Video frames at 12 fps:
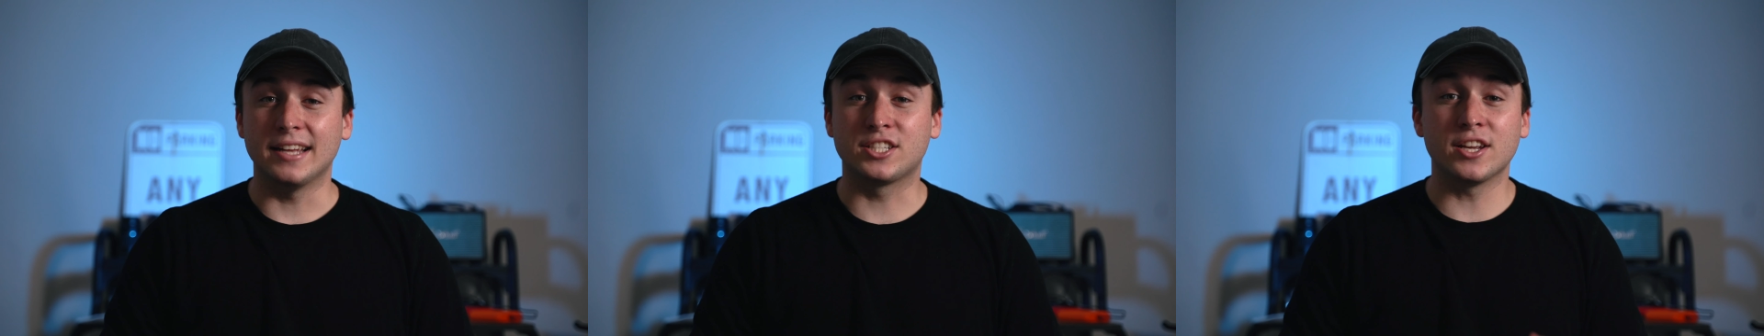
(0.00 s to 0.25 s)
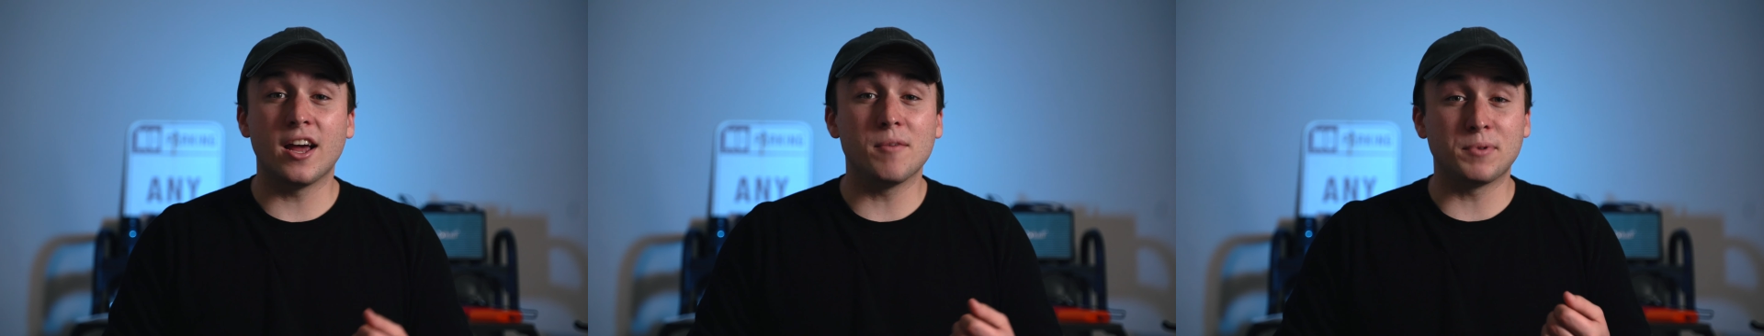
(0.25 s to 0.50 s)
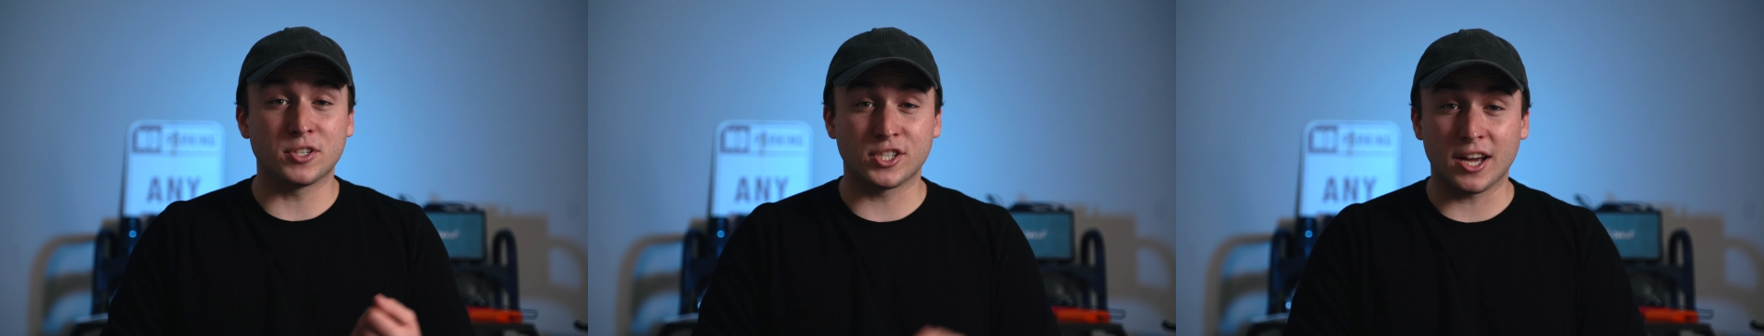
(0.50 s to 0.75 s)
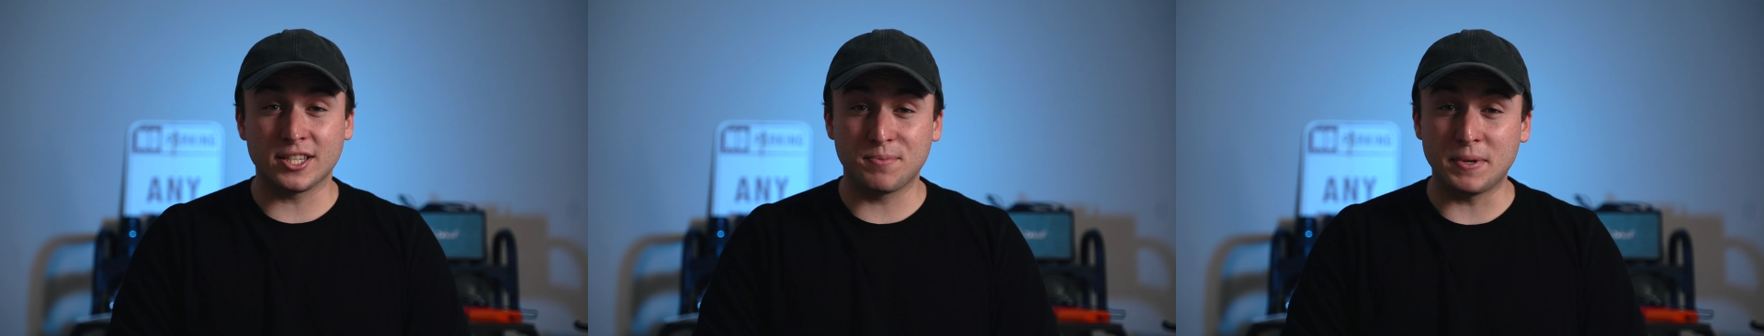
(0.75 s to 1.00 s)
it's gonna help your
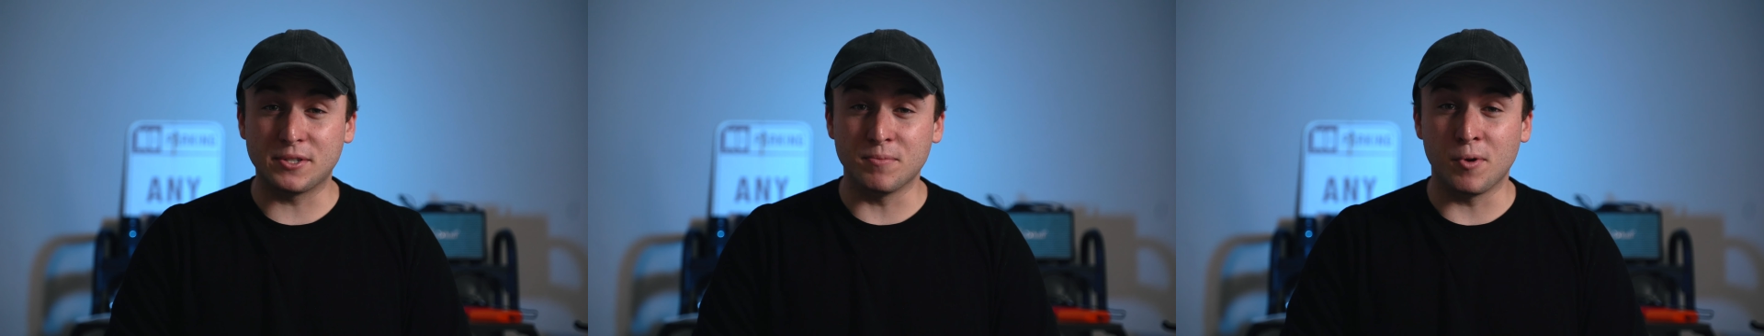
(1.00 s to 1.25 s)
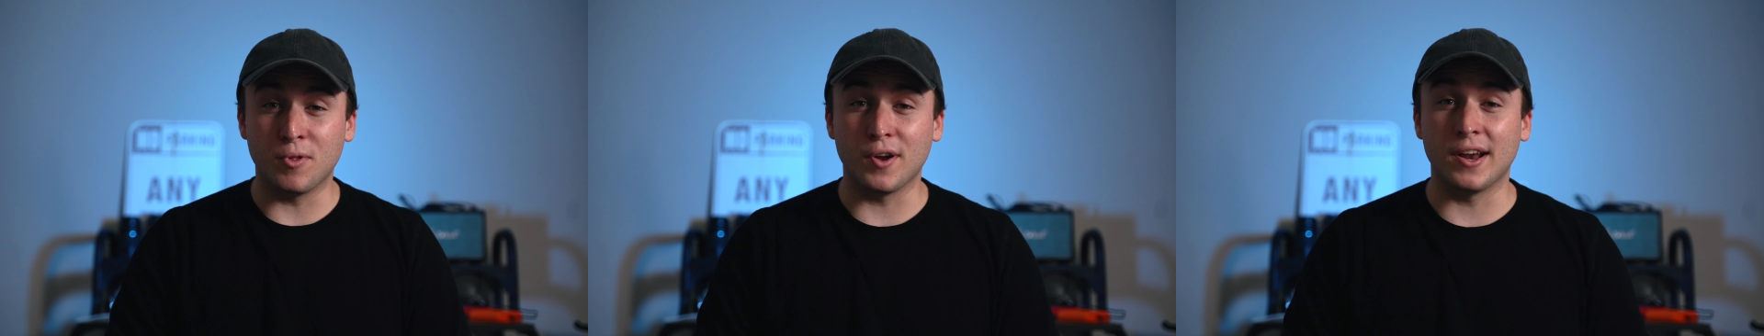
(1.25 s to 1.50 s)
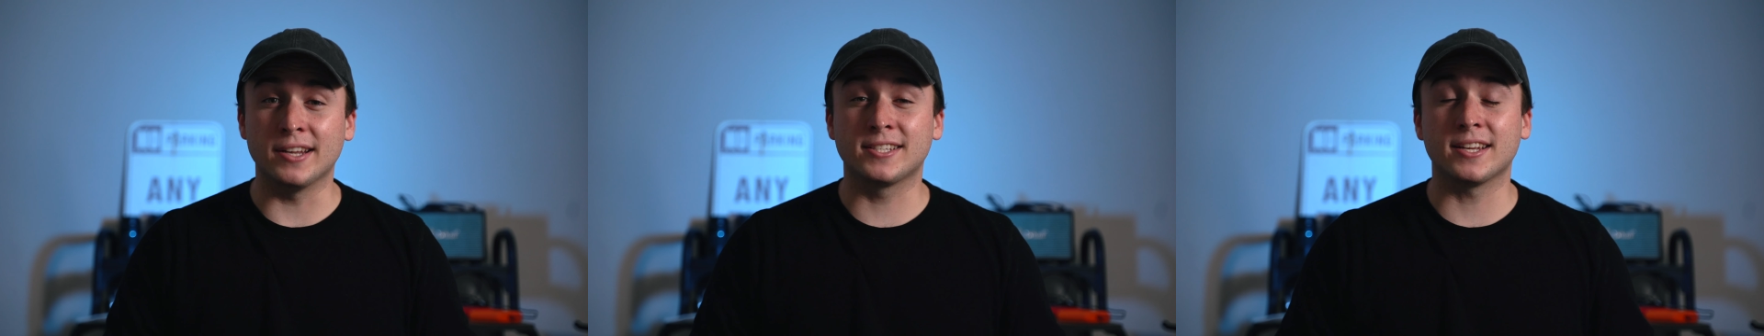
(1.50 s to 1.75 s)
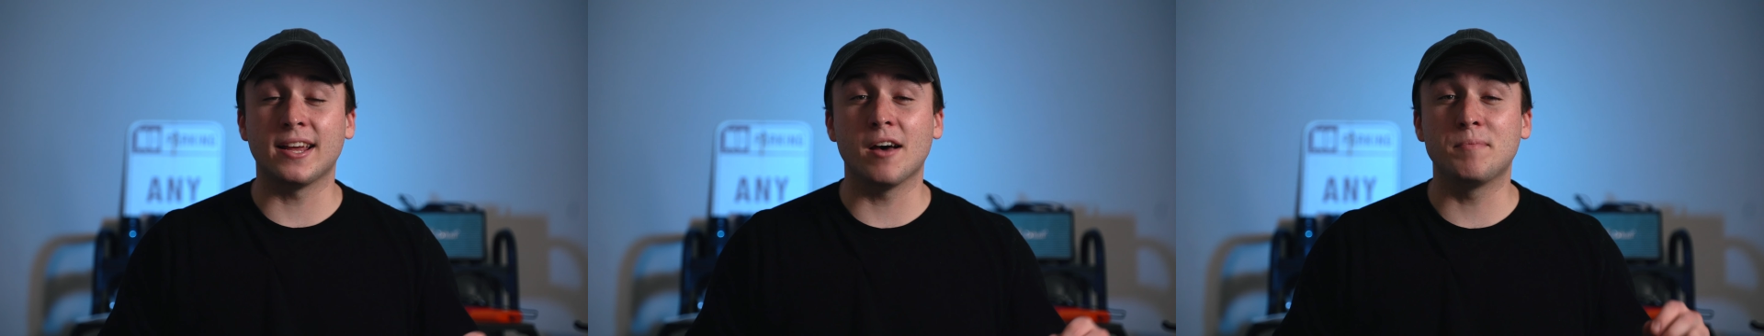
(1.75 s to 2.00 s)
shots be smoother and it's
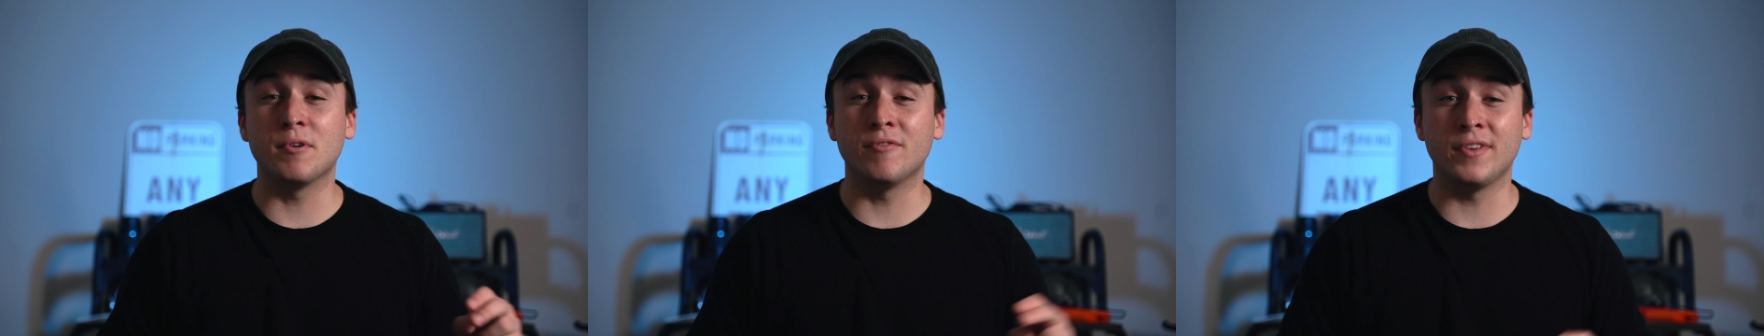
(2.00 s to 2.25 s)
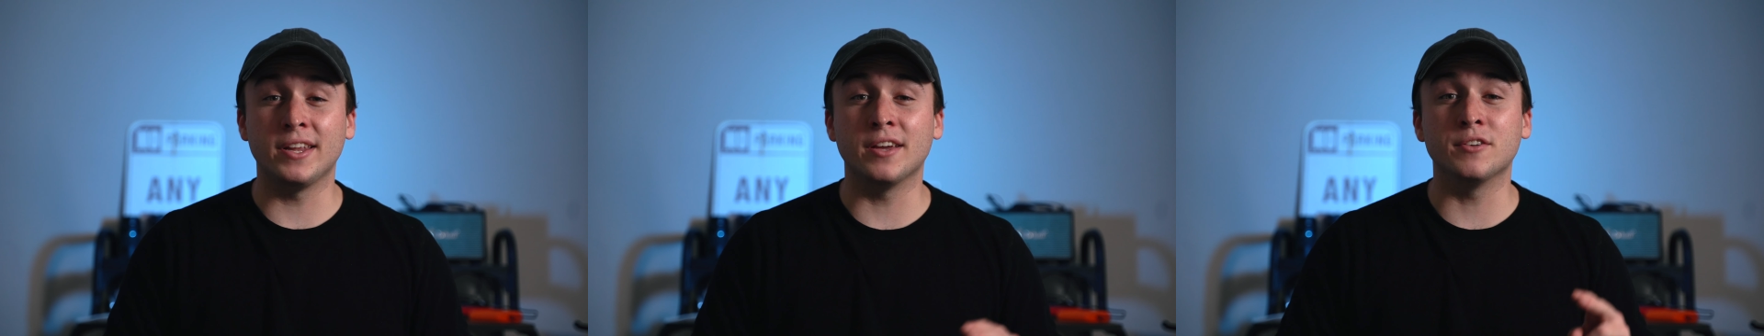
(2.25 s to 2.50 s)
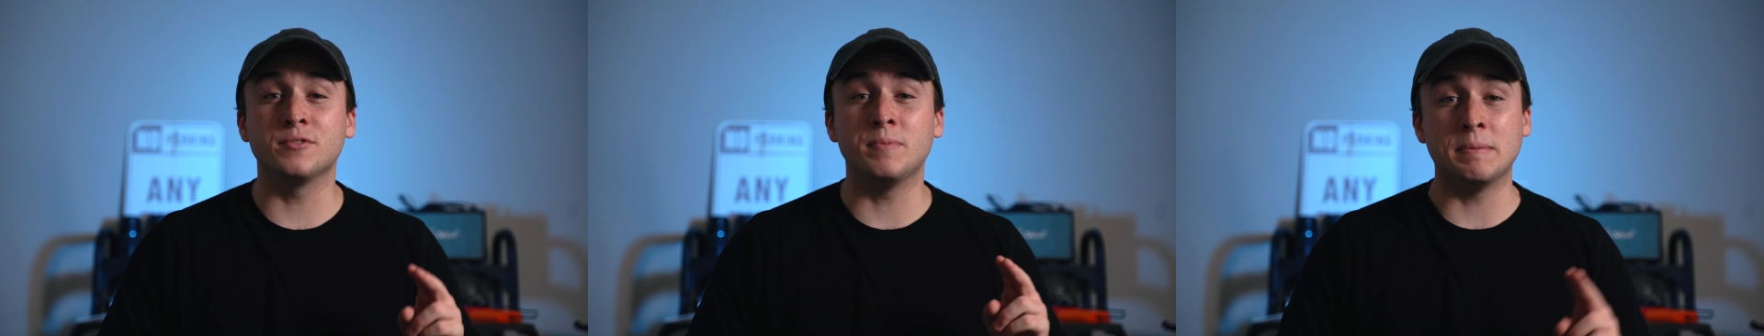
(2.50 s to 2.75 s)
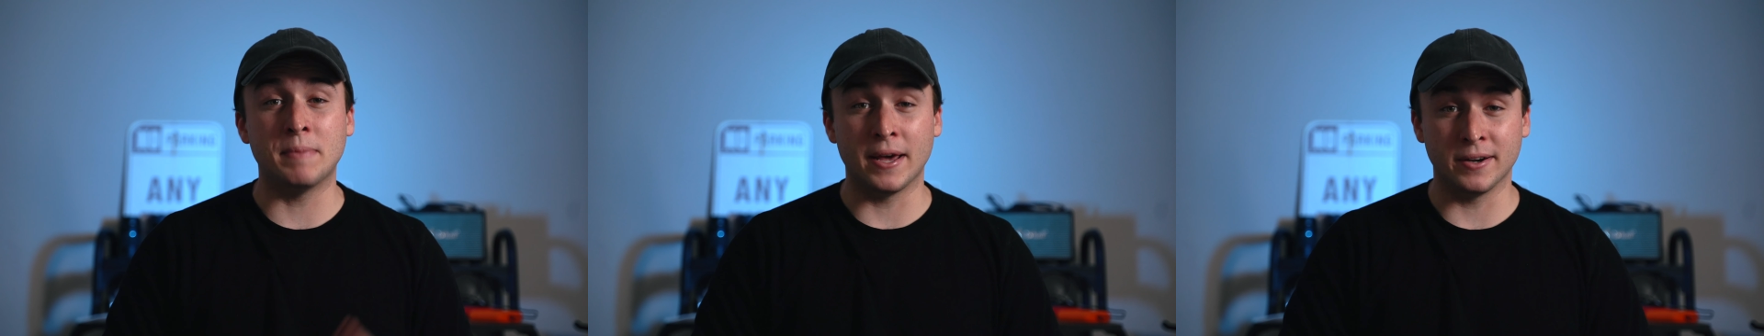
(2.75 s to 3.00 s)
gonna help your videos
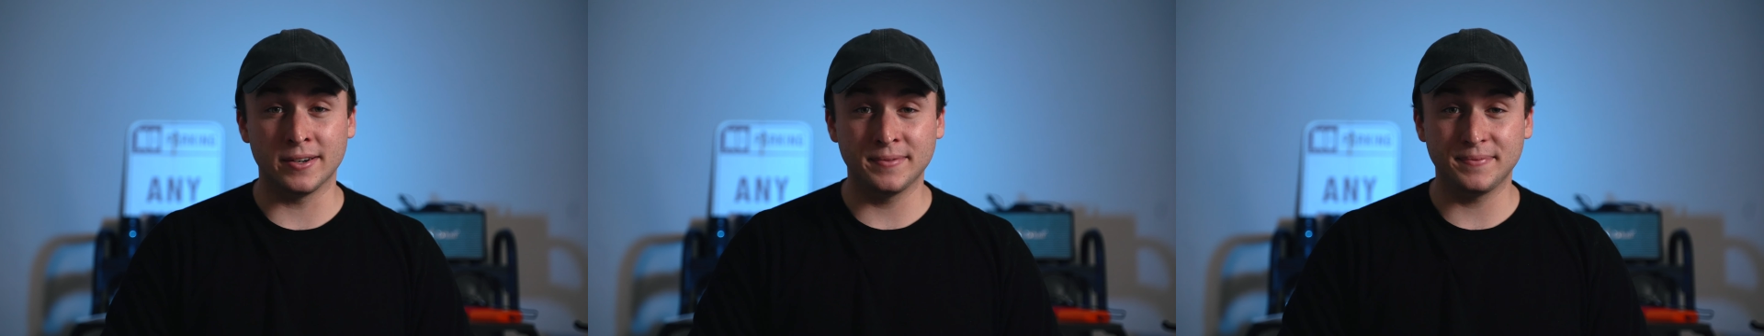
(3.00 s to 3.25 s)
be better.